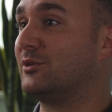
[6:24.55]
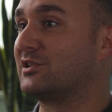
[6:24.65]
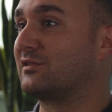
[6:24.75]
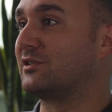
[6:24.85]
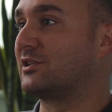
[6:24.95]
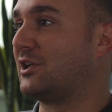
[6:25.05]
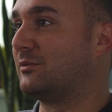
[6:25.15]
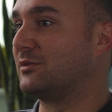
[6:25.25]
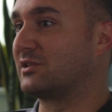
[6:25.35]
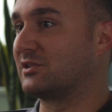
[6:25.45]
most of the
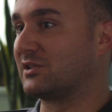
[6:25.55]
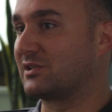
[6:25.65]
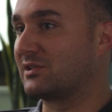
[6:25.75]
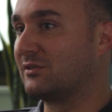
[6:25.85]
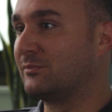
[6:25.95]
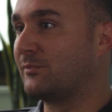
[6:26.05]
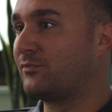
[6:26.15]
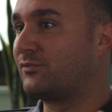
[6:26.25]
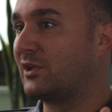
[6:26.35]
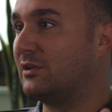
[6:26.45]
time it's just
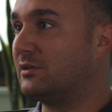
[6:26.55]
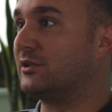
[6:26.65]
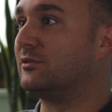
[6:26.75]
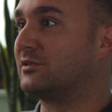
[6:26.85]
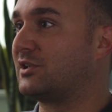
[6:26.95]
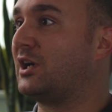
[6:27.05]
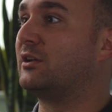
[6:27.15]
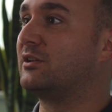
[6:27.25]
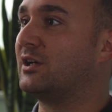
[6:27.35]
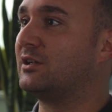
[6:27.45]
little
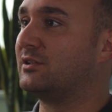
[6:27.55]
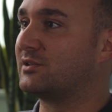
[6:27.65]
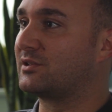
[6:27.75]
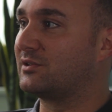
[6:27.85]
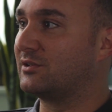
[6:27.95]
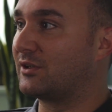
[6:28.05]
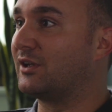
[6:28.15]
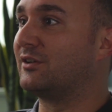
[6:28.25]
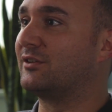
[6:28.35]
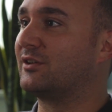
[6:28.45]
tiny gains
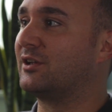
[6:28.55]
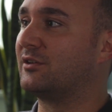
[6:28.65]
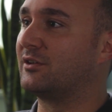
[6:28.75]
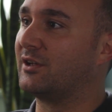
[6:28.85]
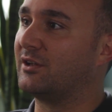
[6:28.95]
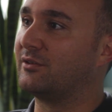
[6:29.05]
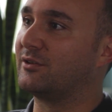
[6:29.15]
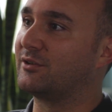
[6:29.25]
again and again and again that